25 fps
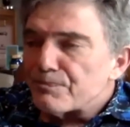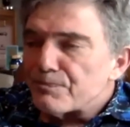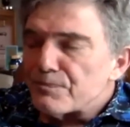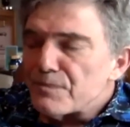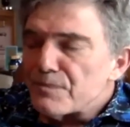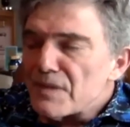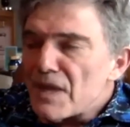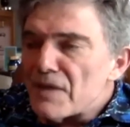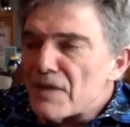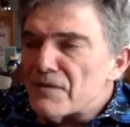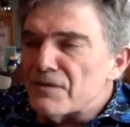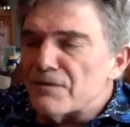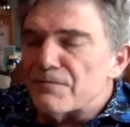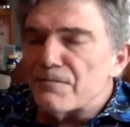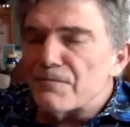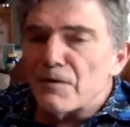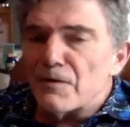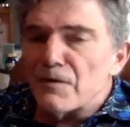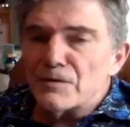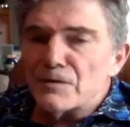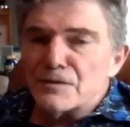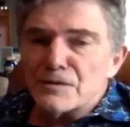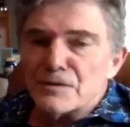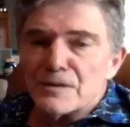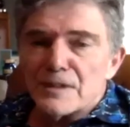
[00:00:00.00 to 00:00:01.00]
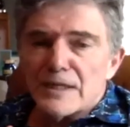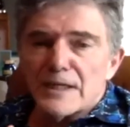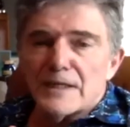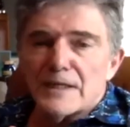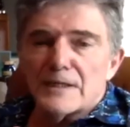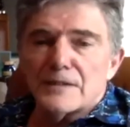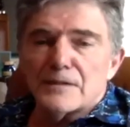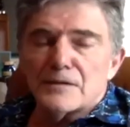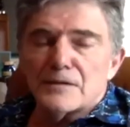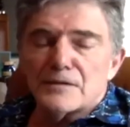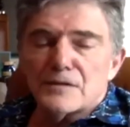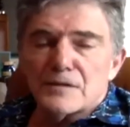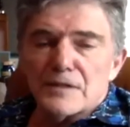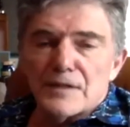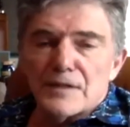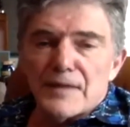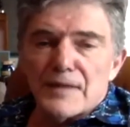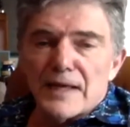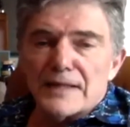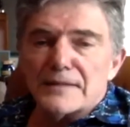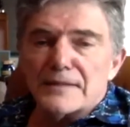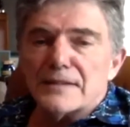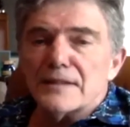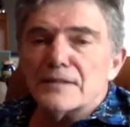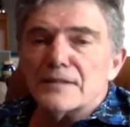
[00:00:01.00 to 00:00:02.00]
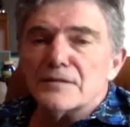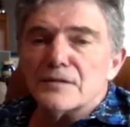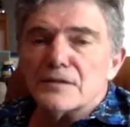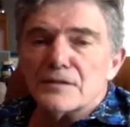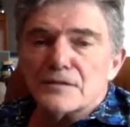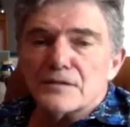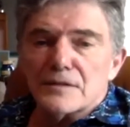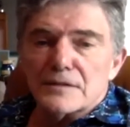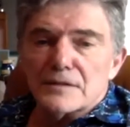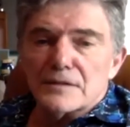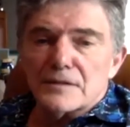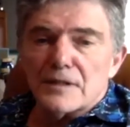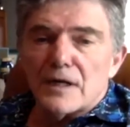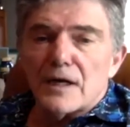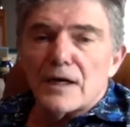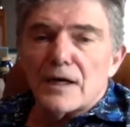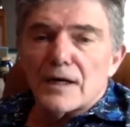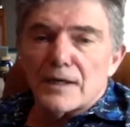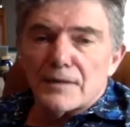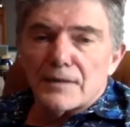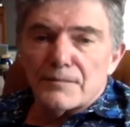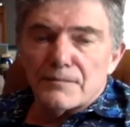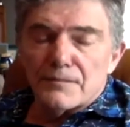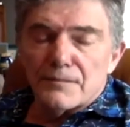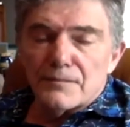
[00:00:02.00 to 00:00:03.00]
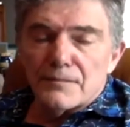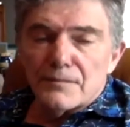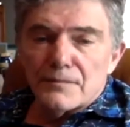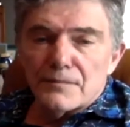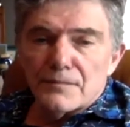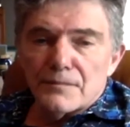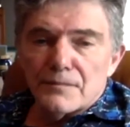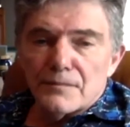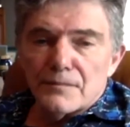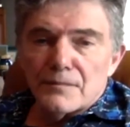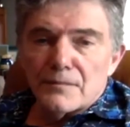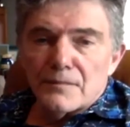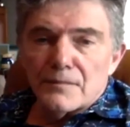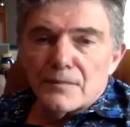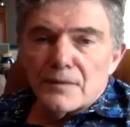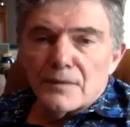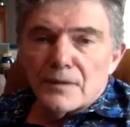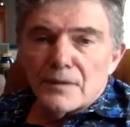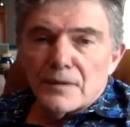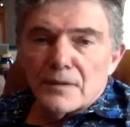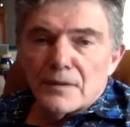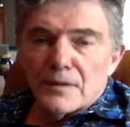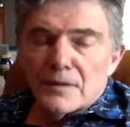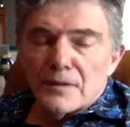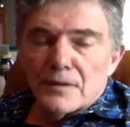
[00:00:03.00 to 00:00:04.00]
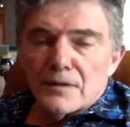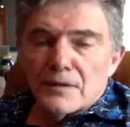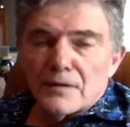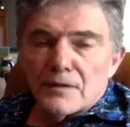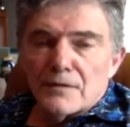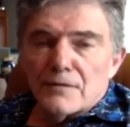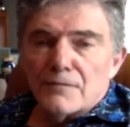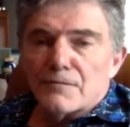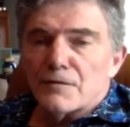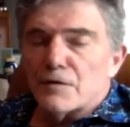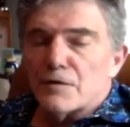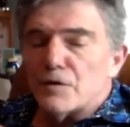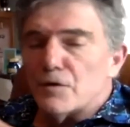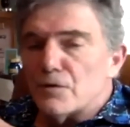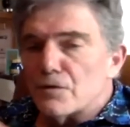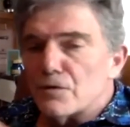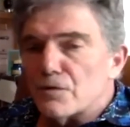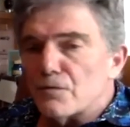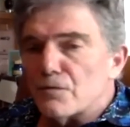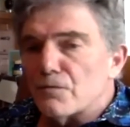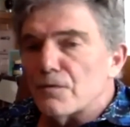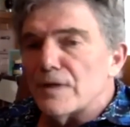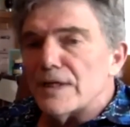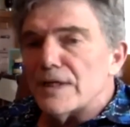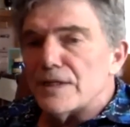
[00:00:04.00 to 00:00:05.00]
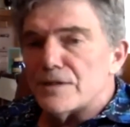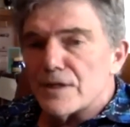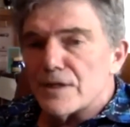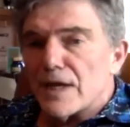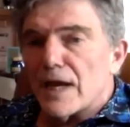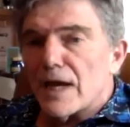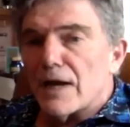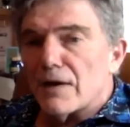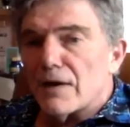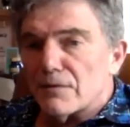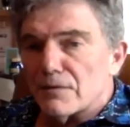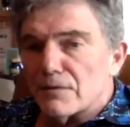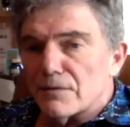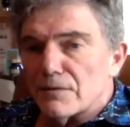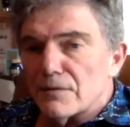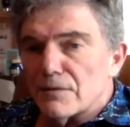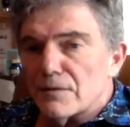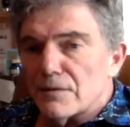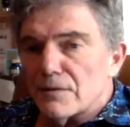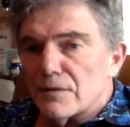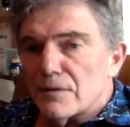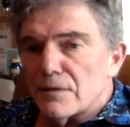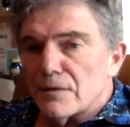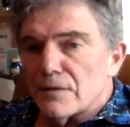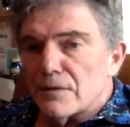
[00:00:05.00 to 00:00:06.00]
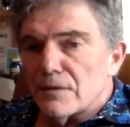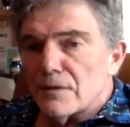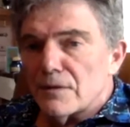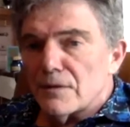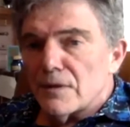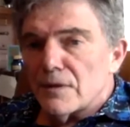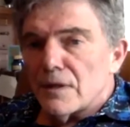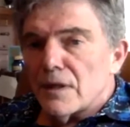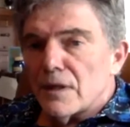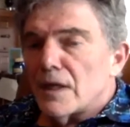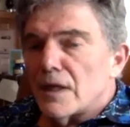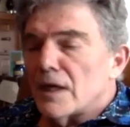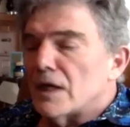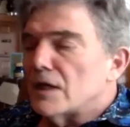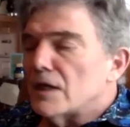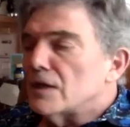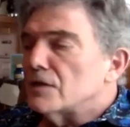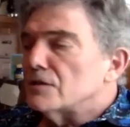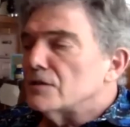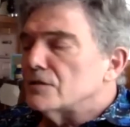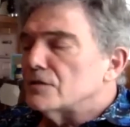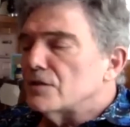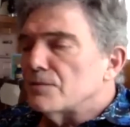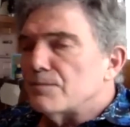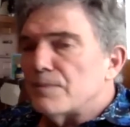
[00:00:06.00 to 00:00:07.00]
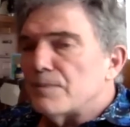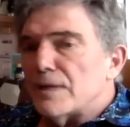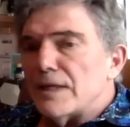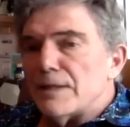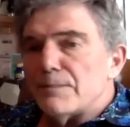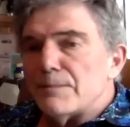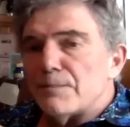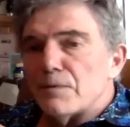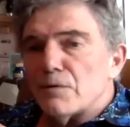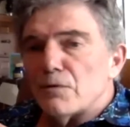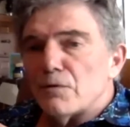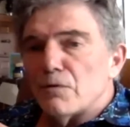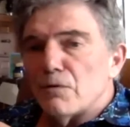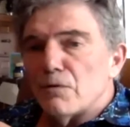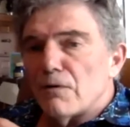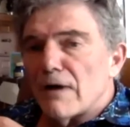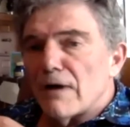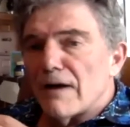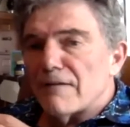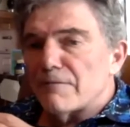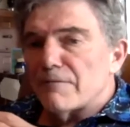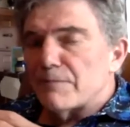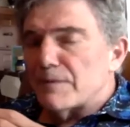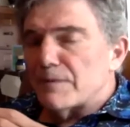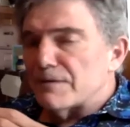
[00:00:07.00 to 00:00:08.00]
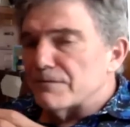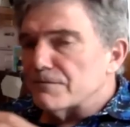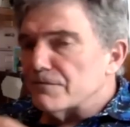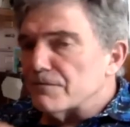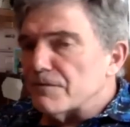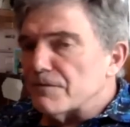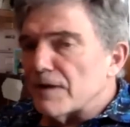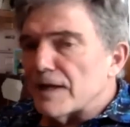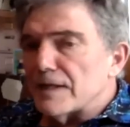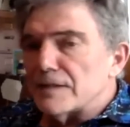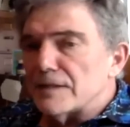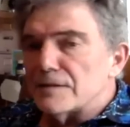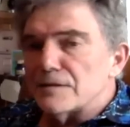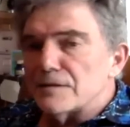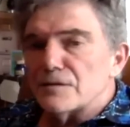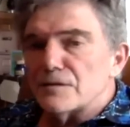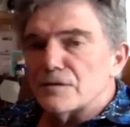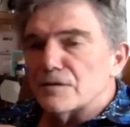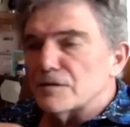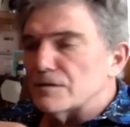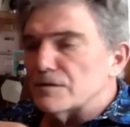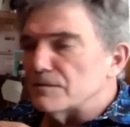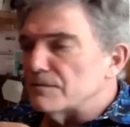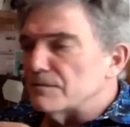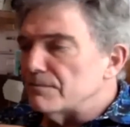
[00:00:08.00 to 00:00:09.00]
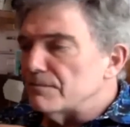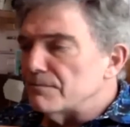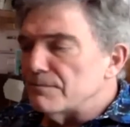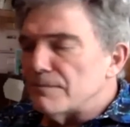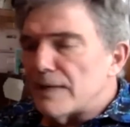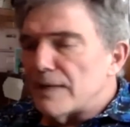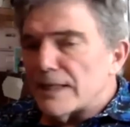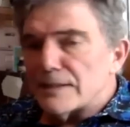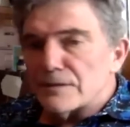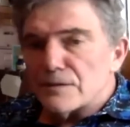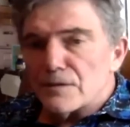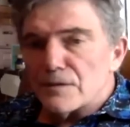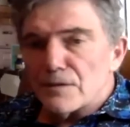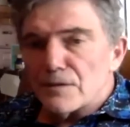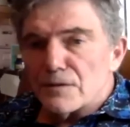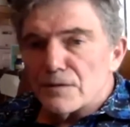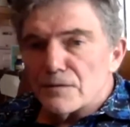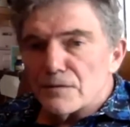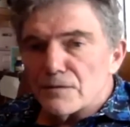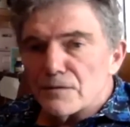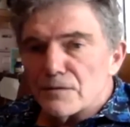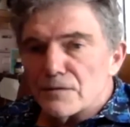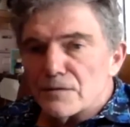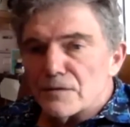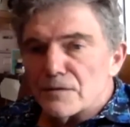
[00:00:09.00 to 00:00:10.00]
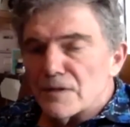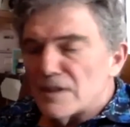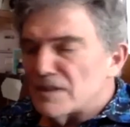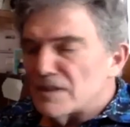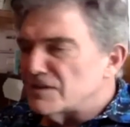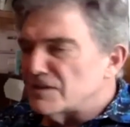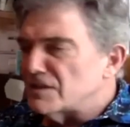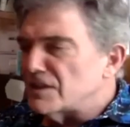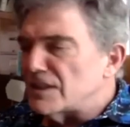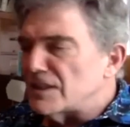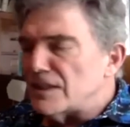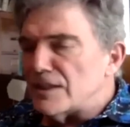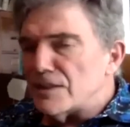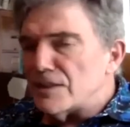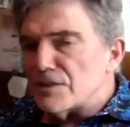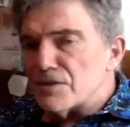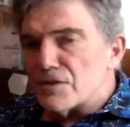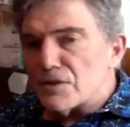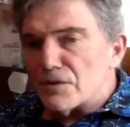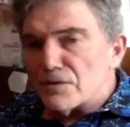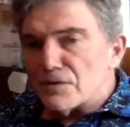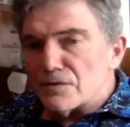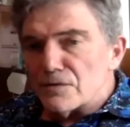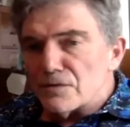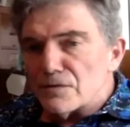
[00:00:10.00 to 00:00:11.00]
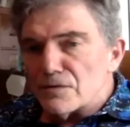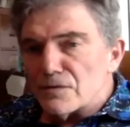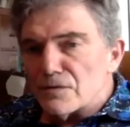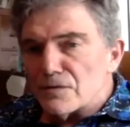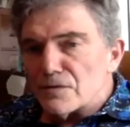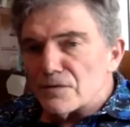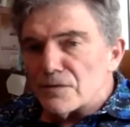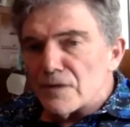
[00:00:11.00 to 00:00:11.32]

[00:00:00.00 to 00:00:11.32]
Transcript: The first is that this is the time for you to reach out to people who have been friends, mentors, teachers,